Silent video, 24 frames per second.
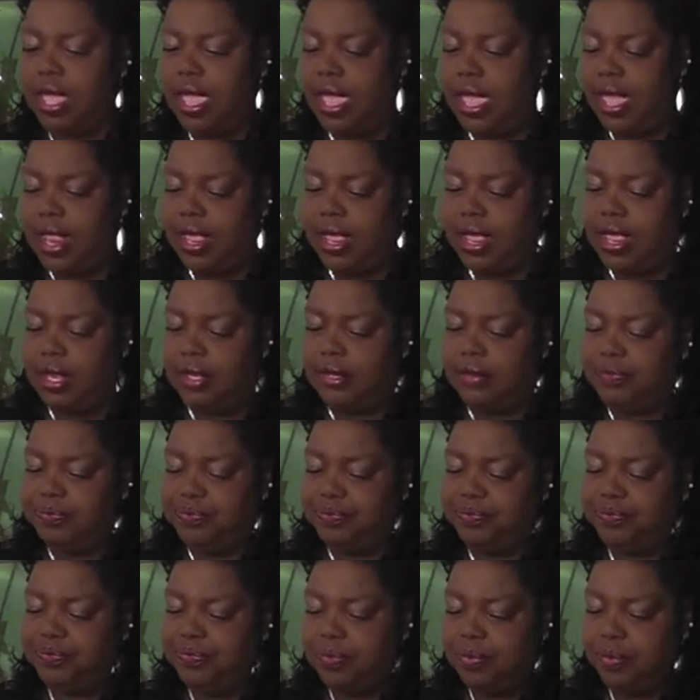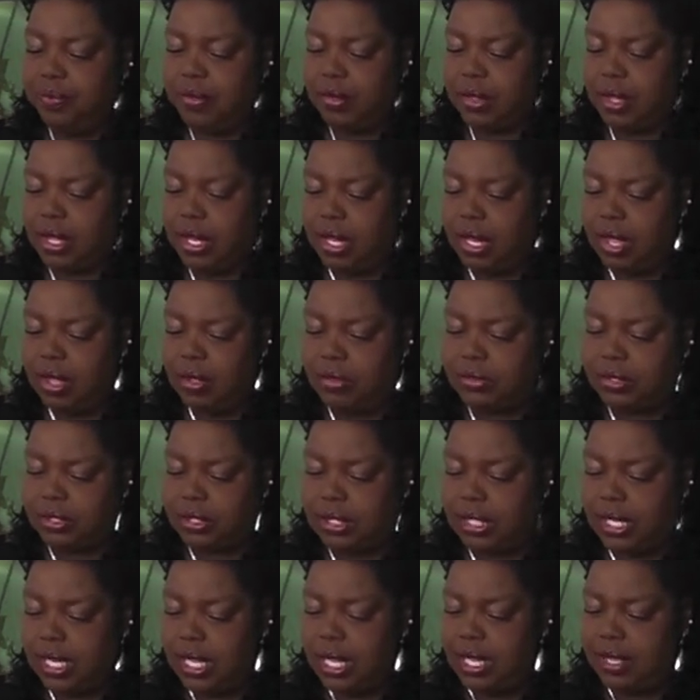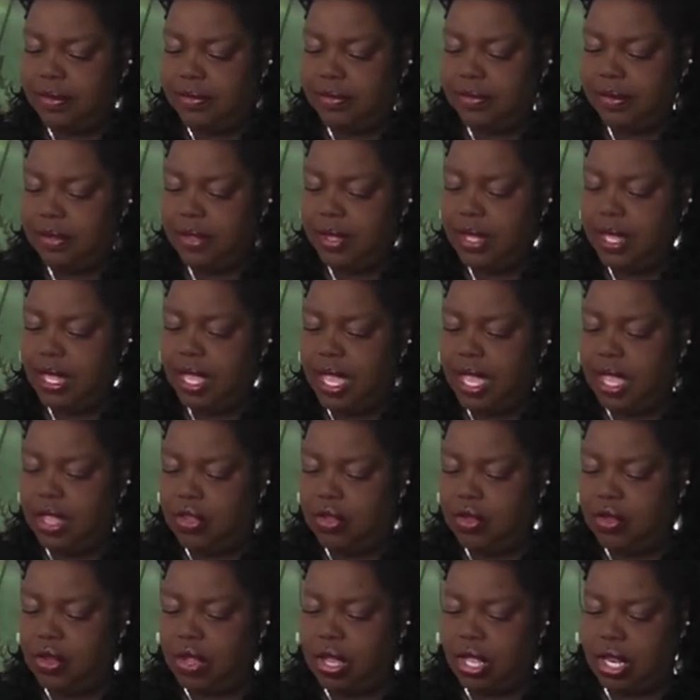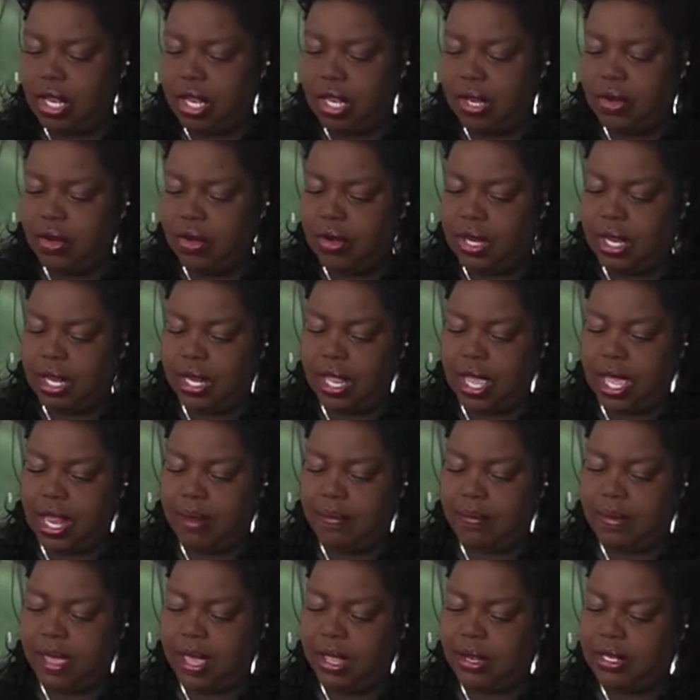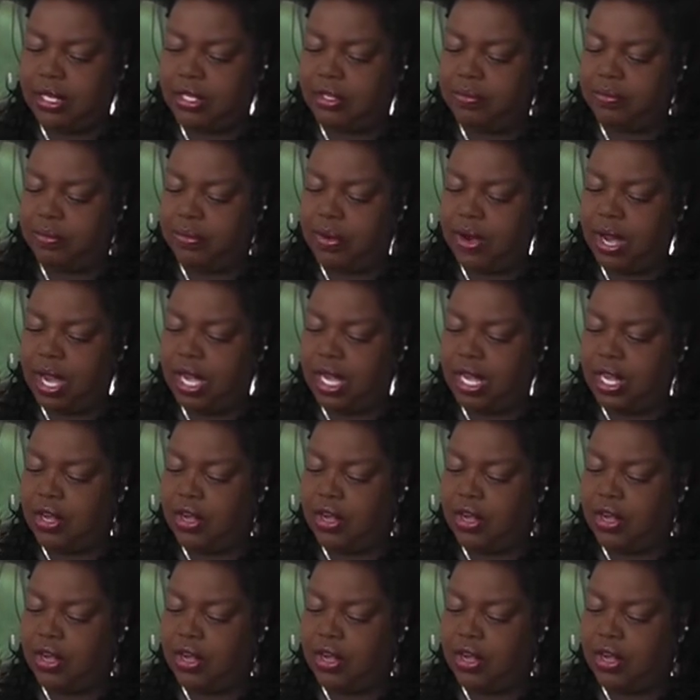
at it closely, and you're going to learn a lot about this brain.